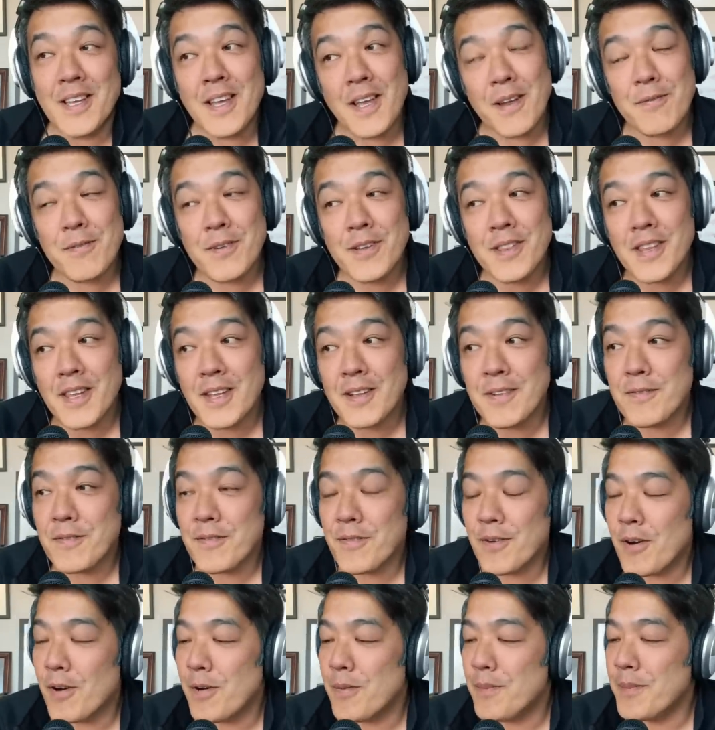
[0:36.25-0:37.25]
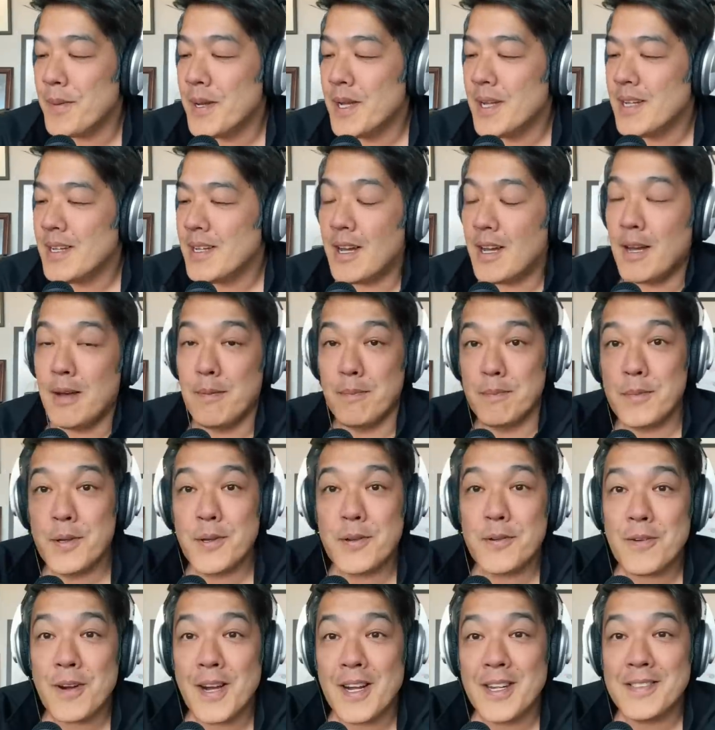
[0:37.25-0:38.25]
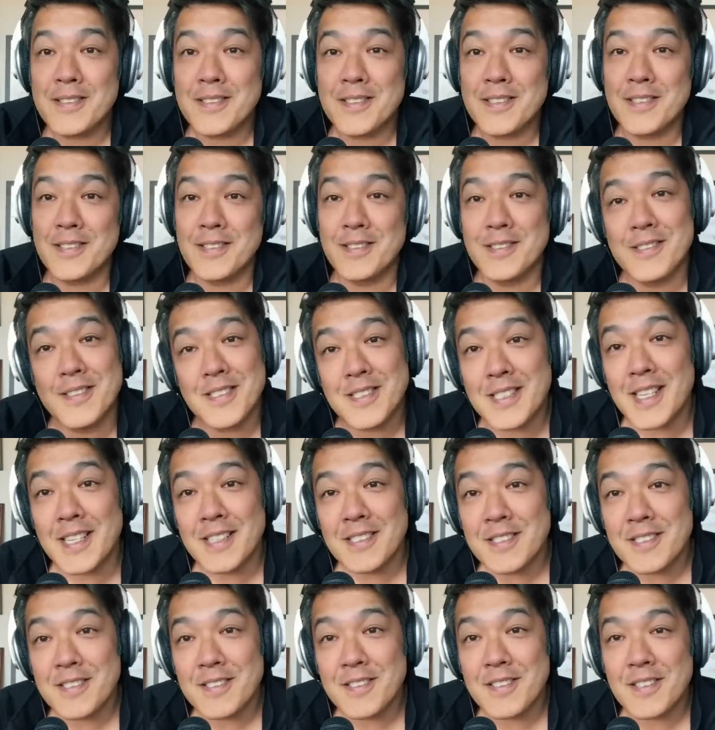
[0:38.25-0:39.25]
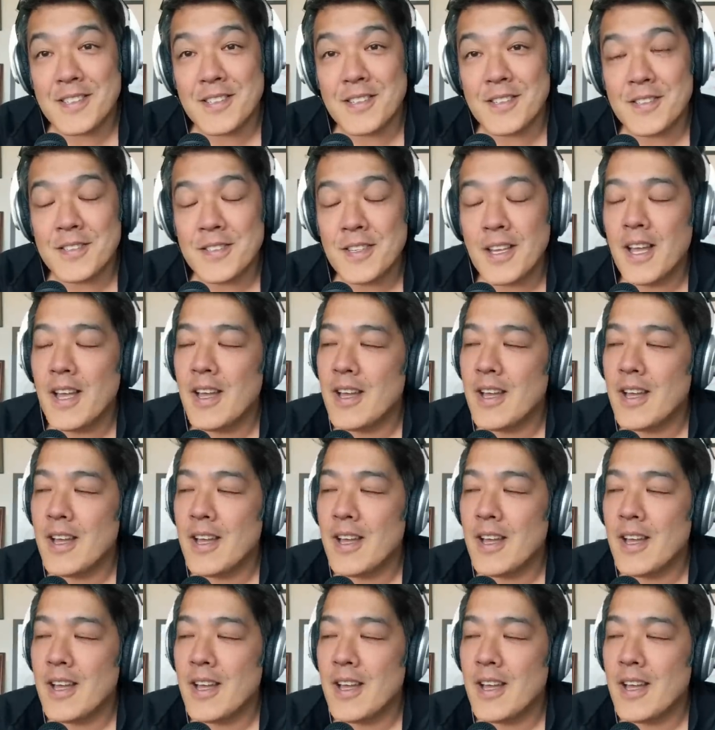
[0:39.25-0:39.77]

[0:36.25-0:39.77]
Everything from Murad to SkinCeuticals,